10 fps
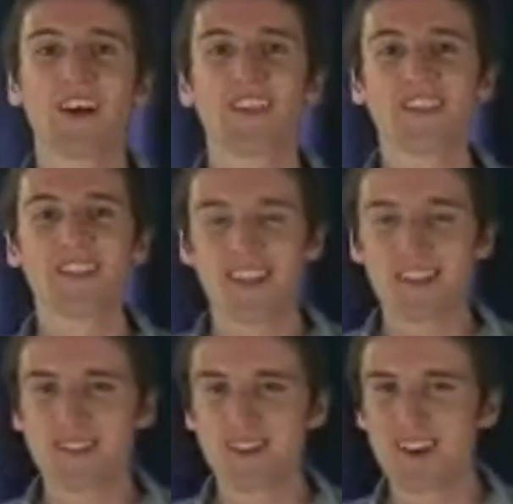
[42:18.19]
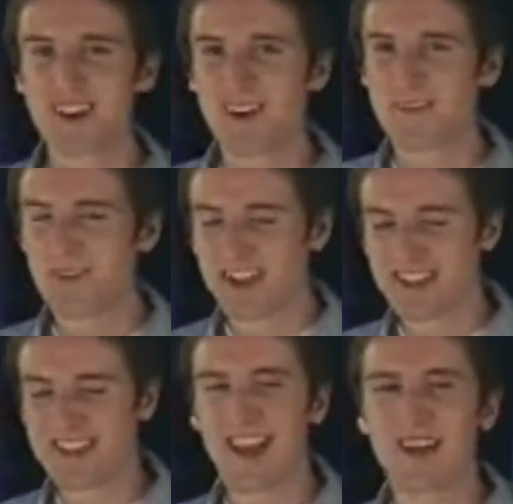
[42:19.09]
This effect
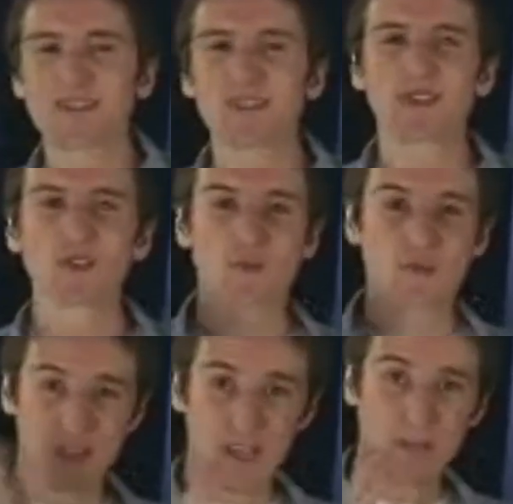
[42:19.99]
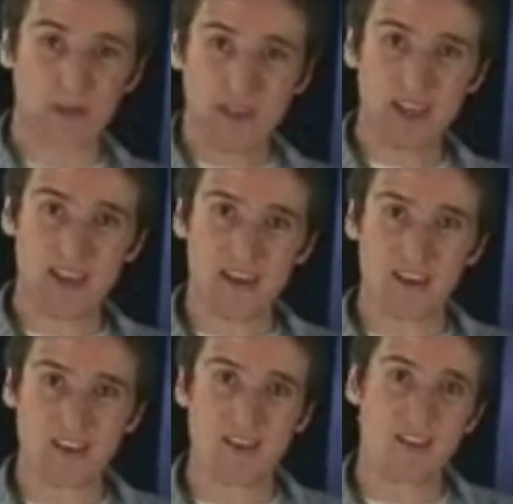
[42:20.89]
allows you to repeat
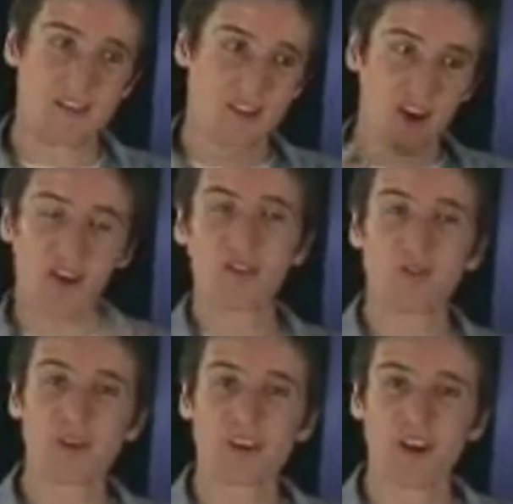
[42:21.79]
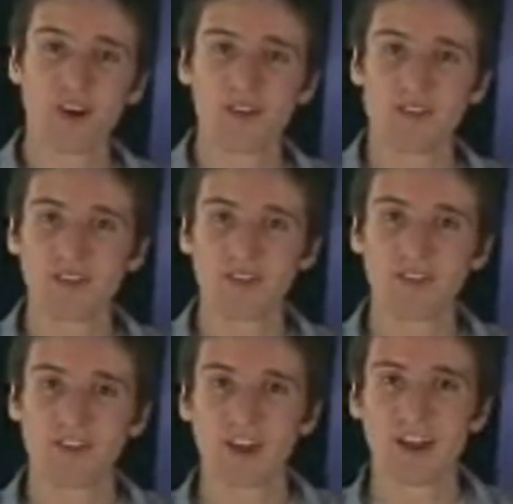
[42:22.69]
the card through window.
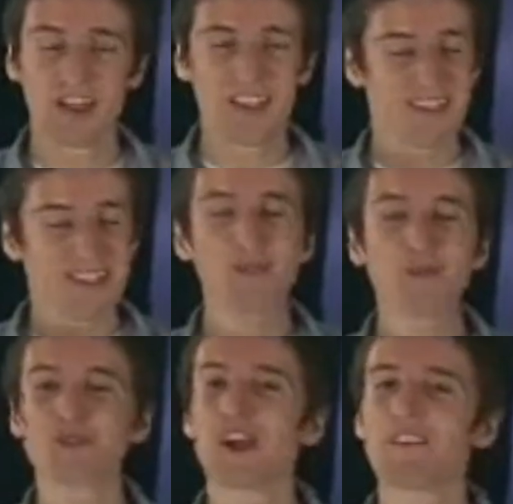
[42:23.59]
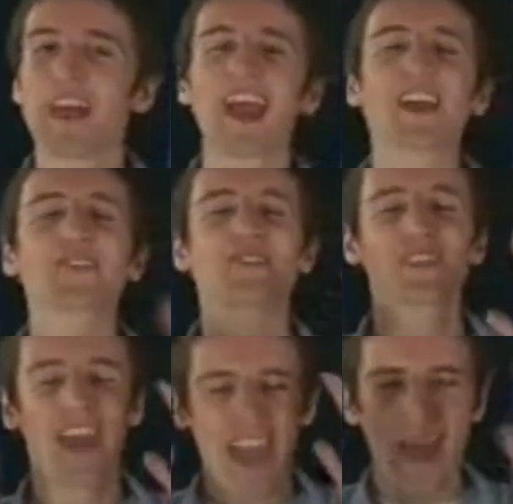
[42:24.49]
This will drive the hecklers
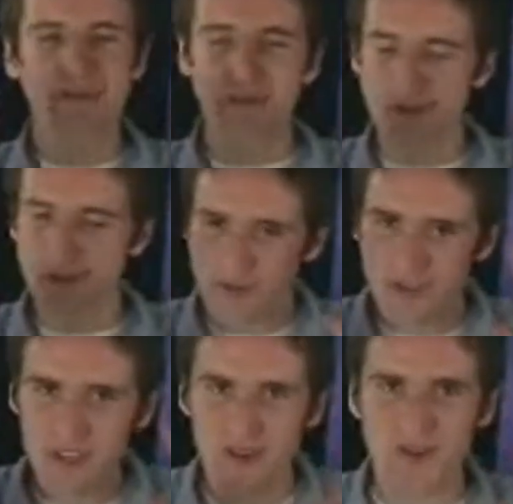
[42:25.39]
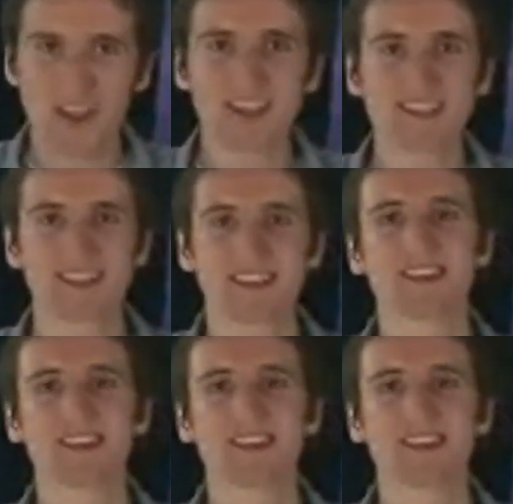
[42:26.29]
absolutely crazy.